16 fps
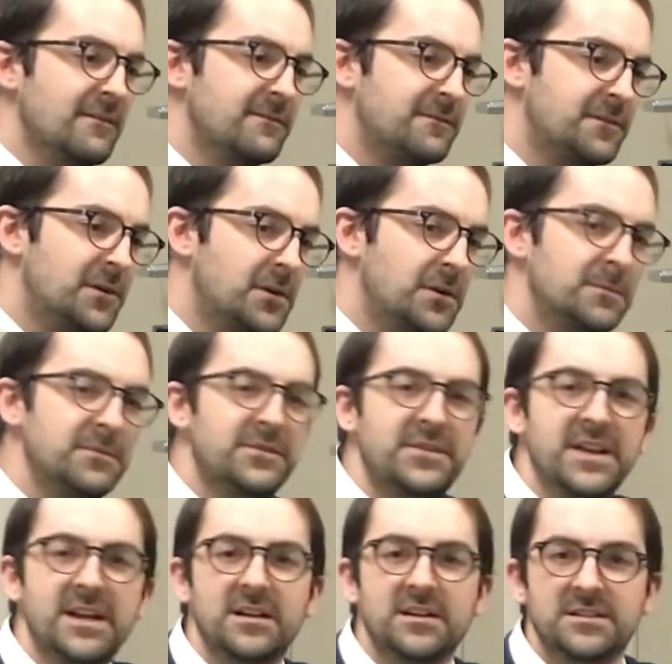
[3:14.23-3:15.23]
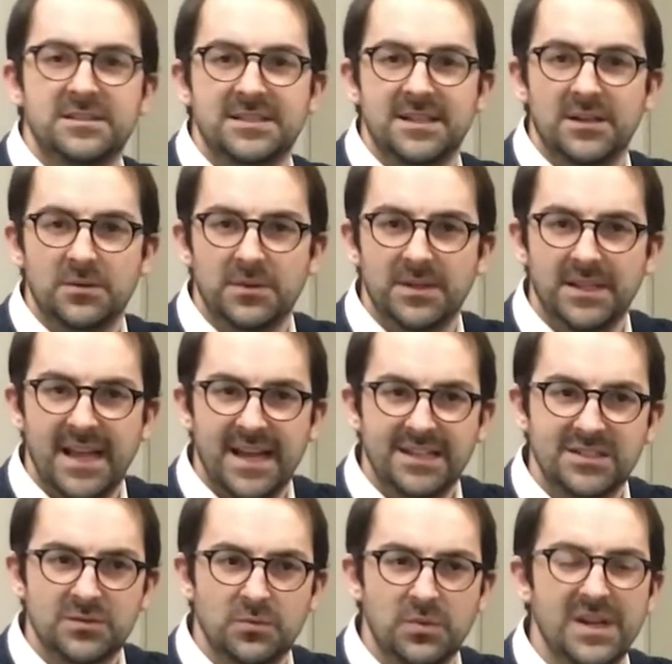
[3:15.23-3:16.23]
firm fingers and a
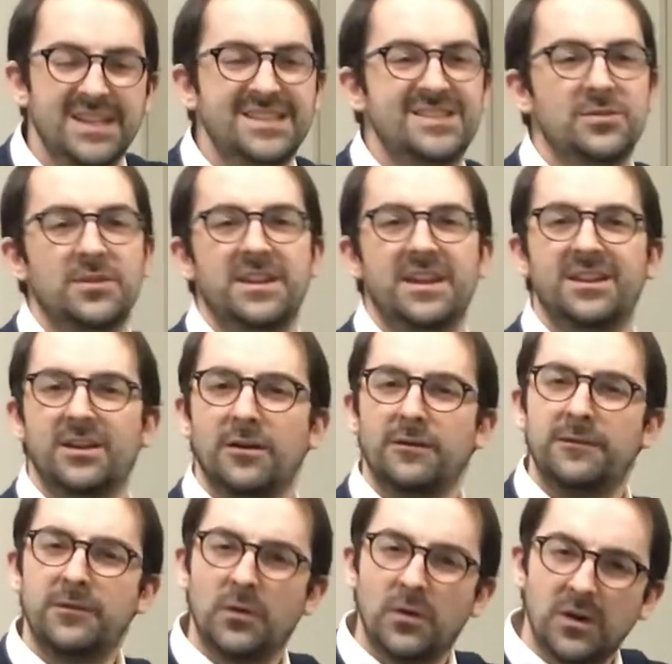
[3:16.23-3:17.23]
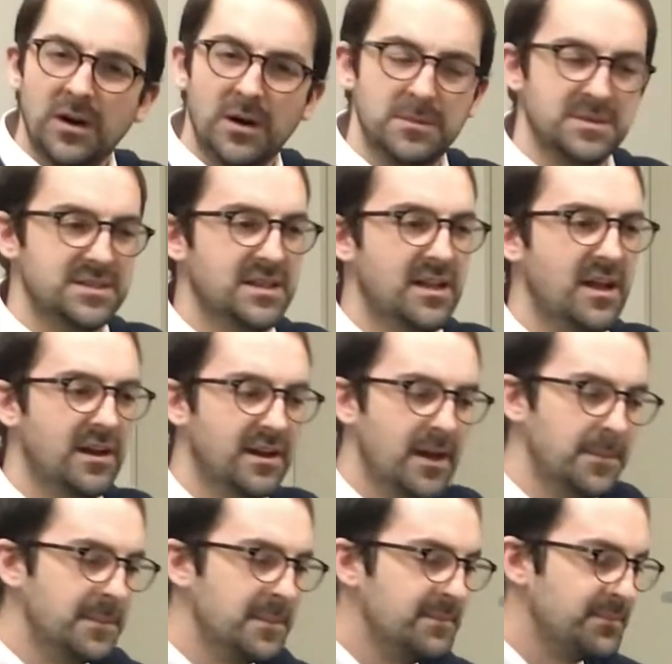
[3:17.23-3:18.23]
relaxed wrist, or that their forearms lock
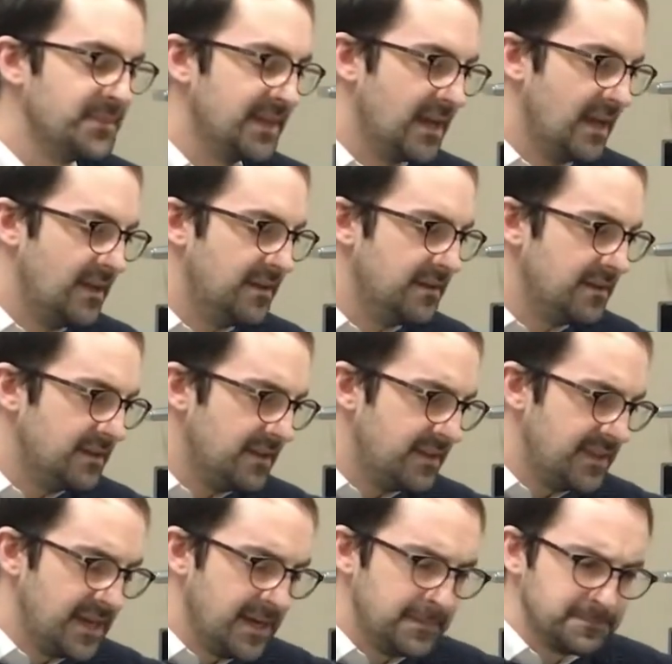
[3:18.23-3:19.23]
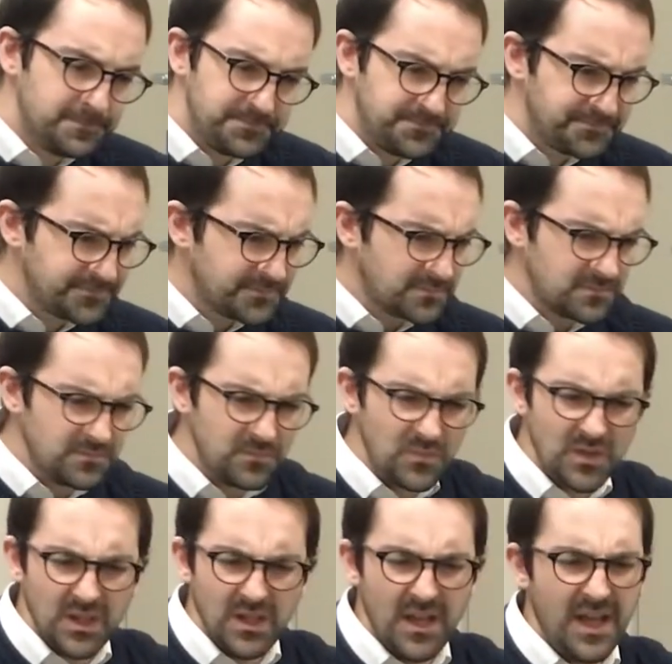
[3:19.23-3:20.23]
up. And the thing
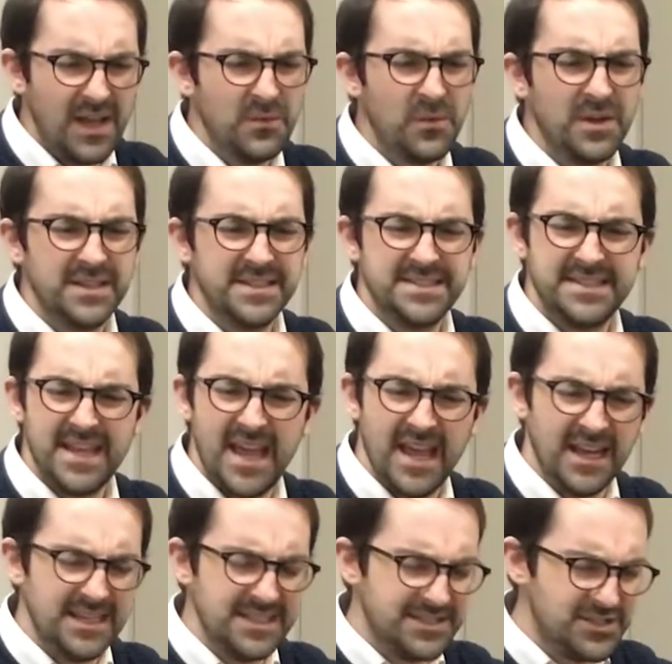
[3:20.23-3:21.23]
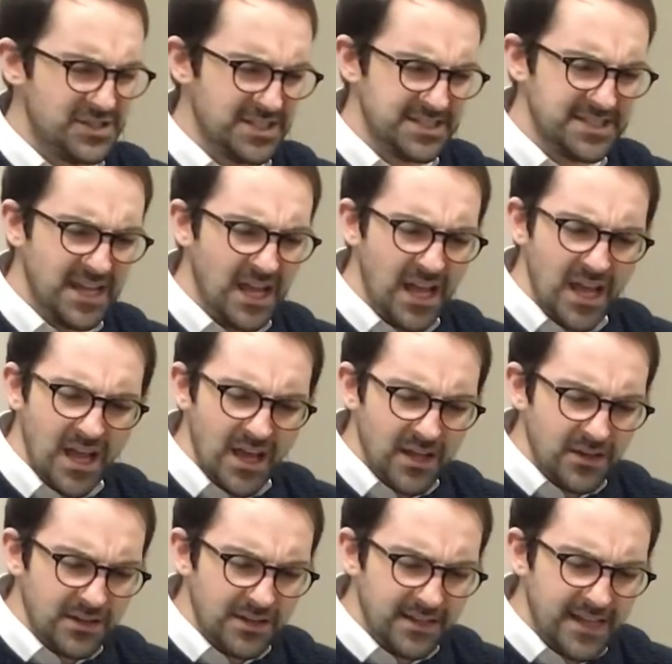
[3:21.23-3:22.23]
I want to say is just
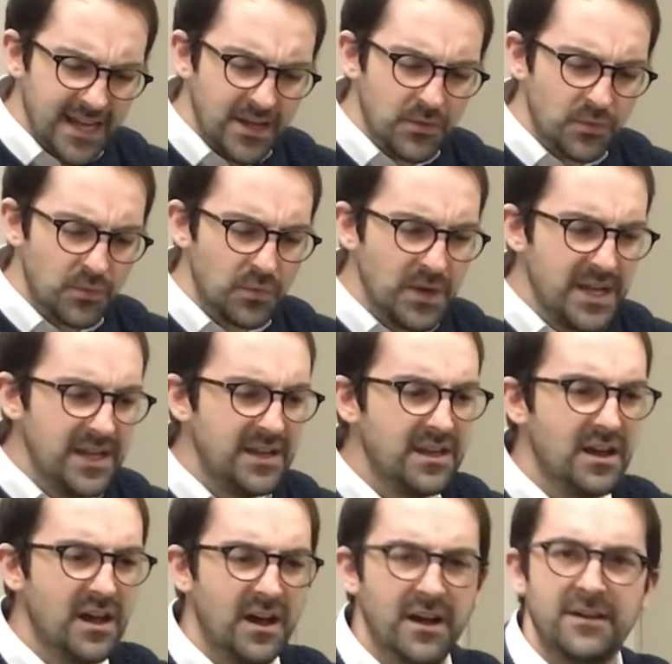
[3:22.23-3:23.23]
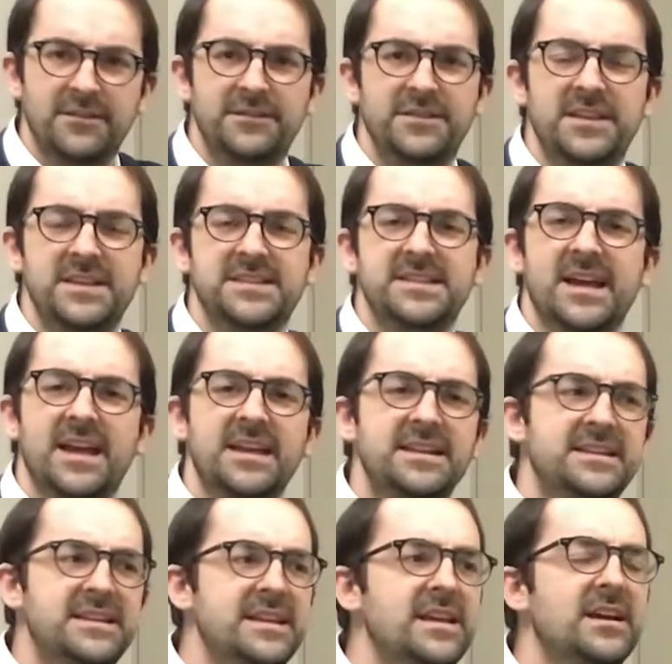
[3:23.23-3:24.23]
get rid of this
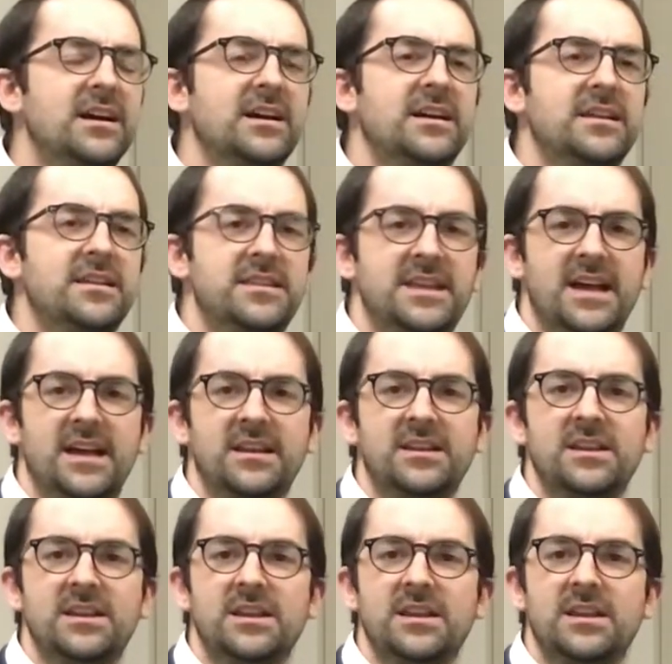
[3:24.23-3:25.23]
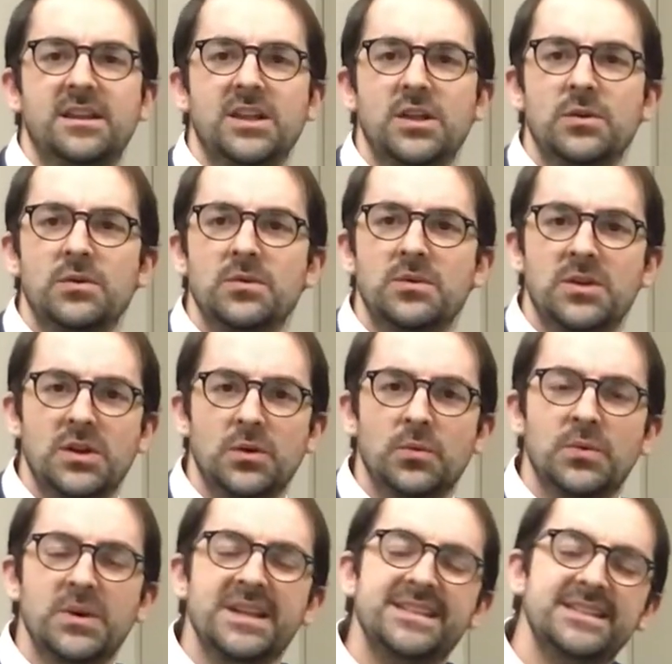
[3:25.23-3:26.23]
idea that your
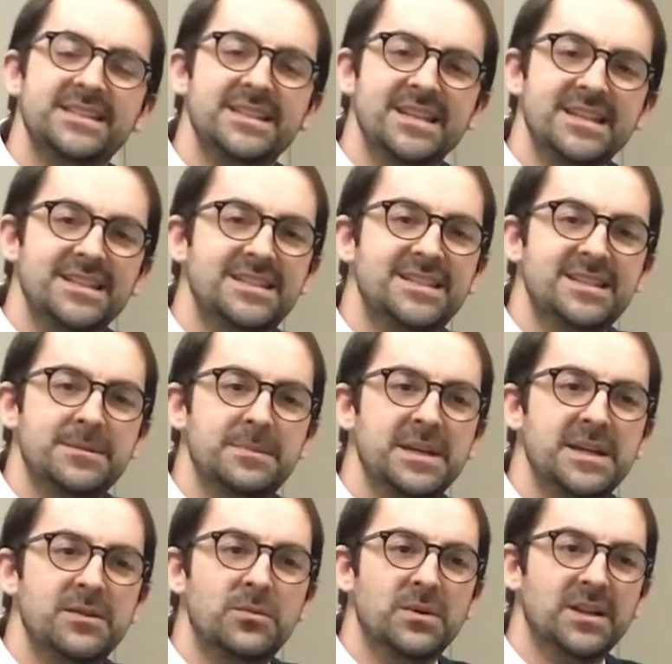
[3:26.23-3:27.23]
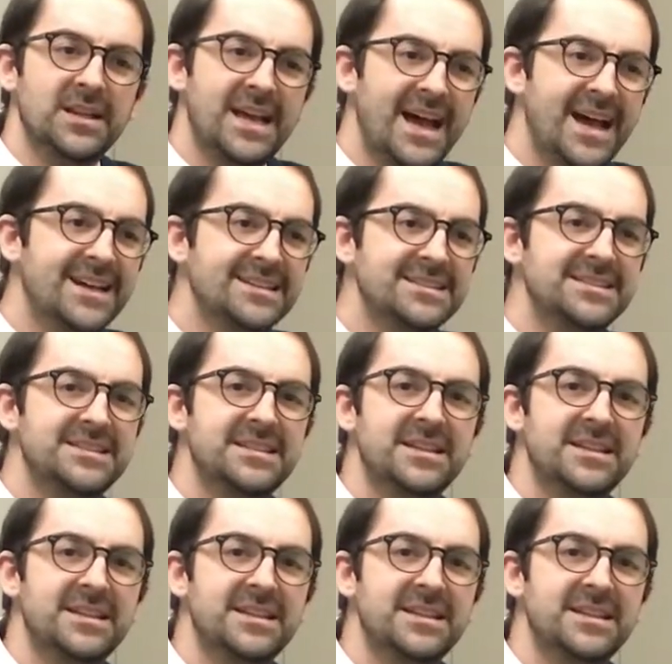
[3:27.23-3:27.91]
wrist needs to be relaxed